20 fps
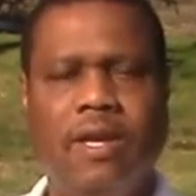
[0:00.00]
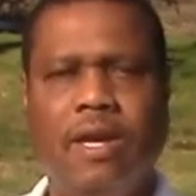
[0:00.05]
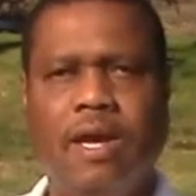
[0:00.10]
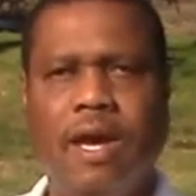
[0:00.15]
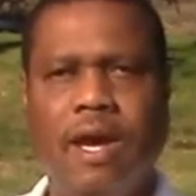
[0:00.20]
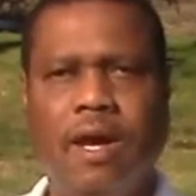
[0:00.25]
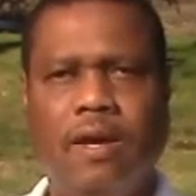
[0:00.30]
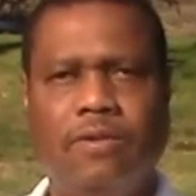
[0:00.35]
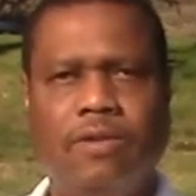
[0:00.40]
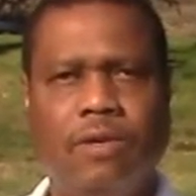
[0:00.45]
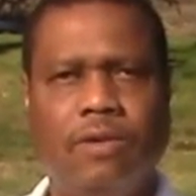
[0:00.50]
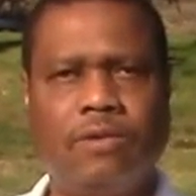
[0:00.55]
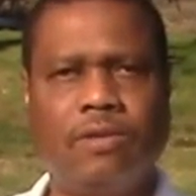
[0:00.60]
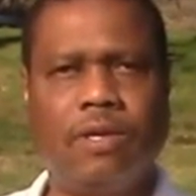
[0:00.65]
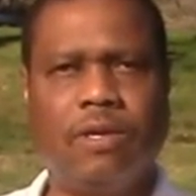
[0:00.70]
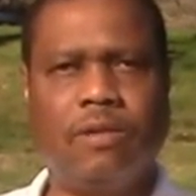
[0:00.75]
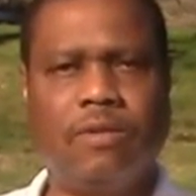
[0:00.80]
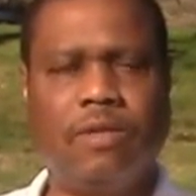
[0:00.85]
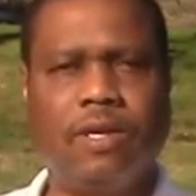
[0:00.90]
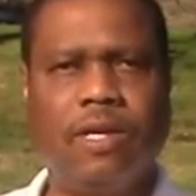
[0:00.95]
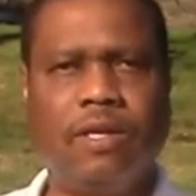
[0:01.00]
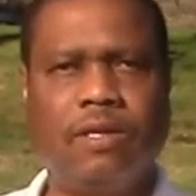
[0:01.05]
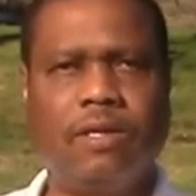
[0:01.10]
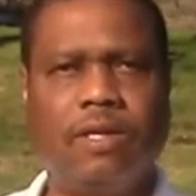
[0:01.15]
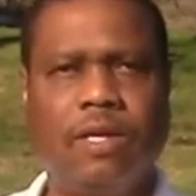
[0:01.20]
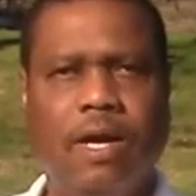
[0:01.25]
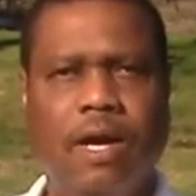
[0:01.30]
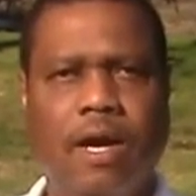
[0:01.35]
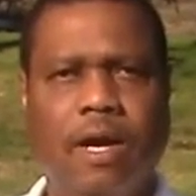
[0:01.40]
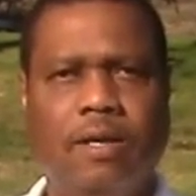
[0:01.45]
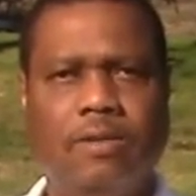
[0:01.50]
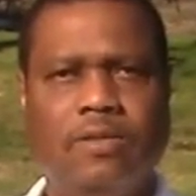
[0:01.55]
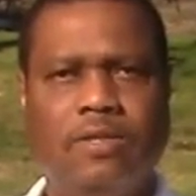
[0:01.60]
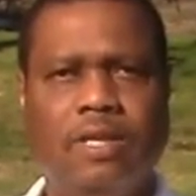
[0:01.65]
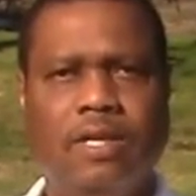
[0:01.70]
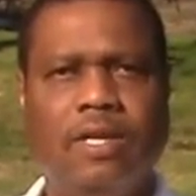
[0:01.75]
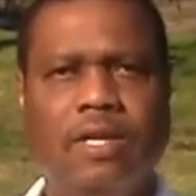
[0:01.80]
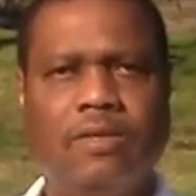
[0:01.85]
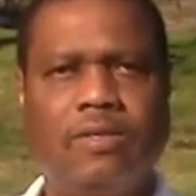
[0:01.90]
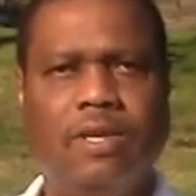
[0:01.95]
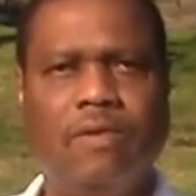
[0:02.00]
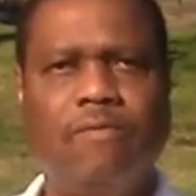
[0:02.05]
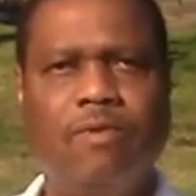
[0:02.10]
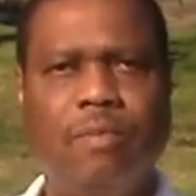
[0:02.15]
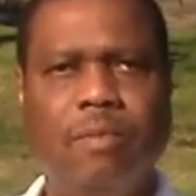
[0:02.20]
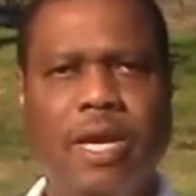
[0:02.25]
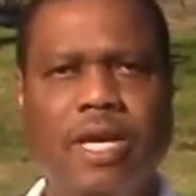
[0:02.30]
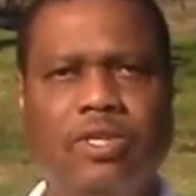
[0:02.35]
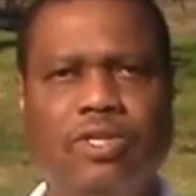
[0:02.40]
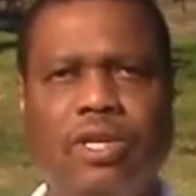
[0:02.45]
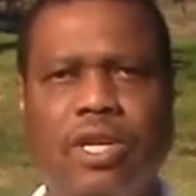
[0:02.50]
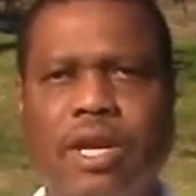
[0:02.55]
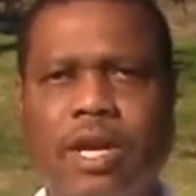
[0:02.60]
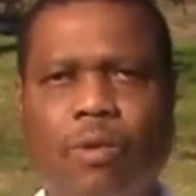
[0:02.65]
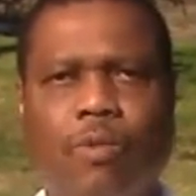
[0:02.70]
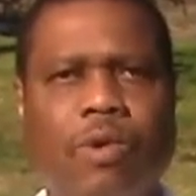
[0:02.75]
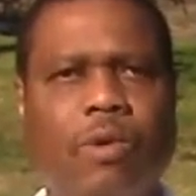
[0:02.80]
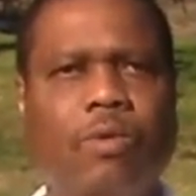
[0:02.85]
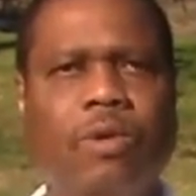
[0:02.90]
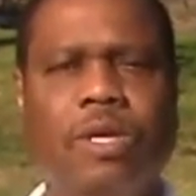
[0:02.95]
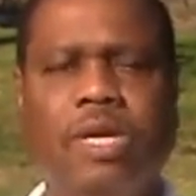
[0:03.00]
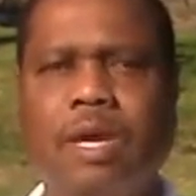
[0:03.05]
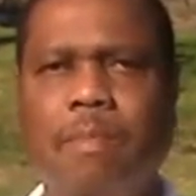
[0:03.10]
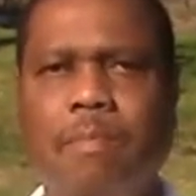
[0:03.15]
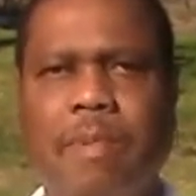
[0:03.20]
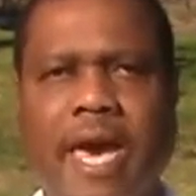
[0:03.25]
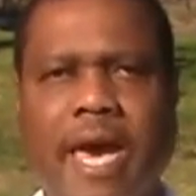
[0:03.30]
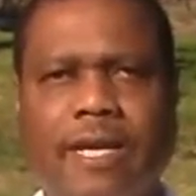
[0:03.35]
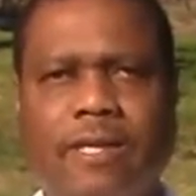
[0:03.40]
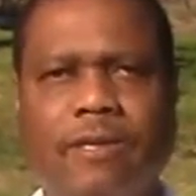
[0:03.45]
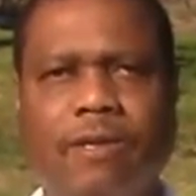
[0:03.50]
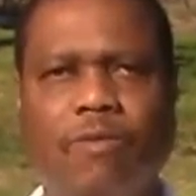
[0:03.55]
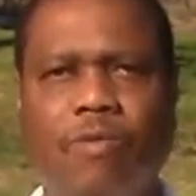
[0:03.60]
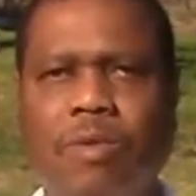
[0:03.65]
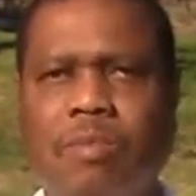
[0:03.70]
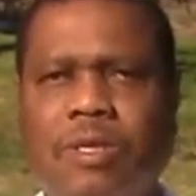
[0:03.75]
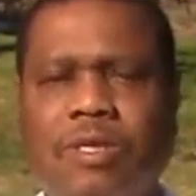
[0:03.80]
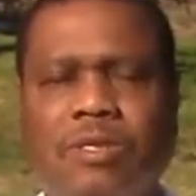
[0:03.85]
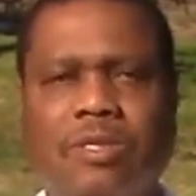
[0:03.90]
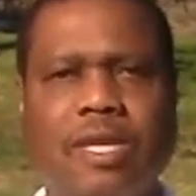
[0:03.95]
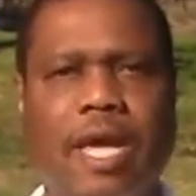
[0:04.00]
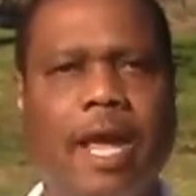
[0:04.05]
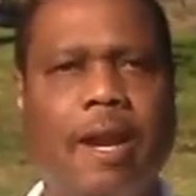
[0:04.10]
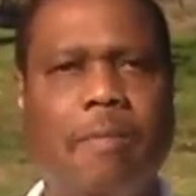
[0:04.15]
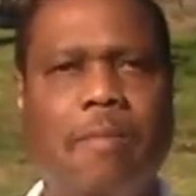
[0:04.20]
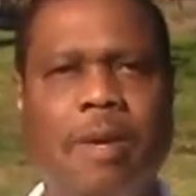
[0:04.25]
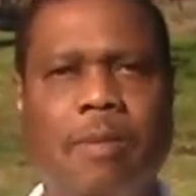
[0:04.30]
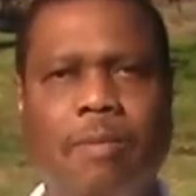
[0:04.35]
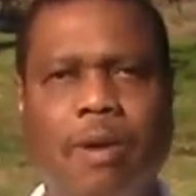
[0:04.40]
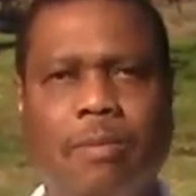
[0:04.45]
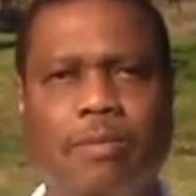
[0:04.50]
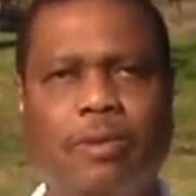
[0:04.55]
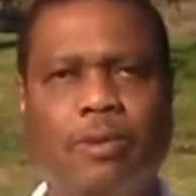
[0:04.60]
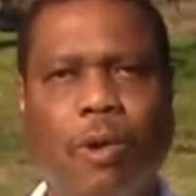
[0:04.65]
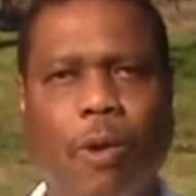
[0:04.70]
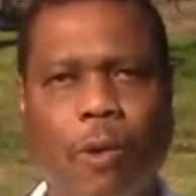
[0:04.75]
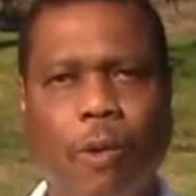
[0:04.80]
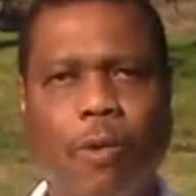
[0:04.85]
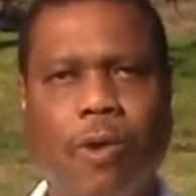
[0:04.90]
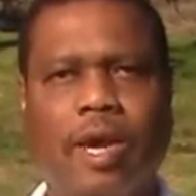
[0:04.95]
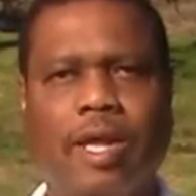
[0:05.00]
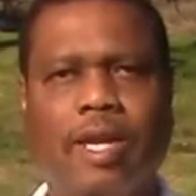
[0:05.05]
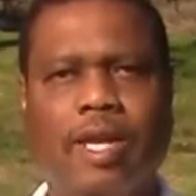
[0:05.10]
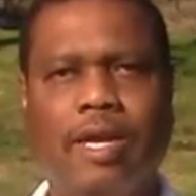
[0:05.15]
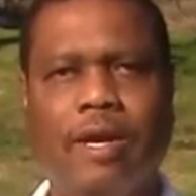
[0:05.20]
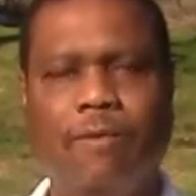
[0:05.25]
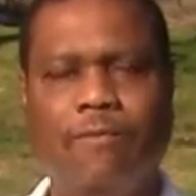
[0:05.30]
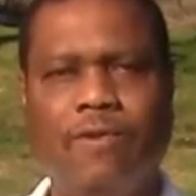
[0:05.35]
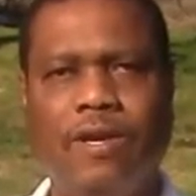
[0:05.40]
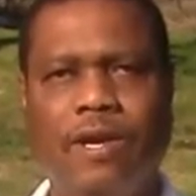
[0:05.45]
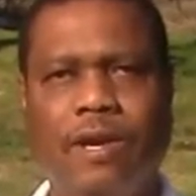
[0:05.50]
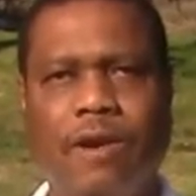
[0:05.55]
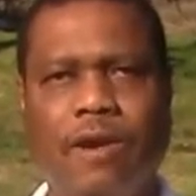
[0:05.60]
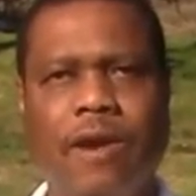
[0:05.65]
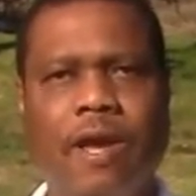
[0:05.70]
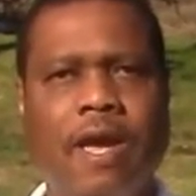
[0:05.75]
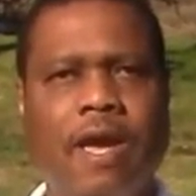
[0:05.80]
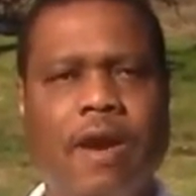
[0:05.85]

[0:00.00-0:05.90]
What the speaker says: There's a thing to send us information and we will get back to you. We've been signing people up so quickly over here.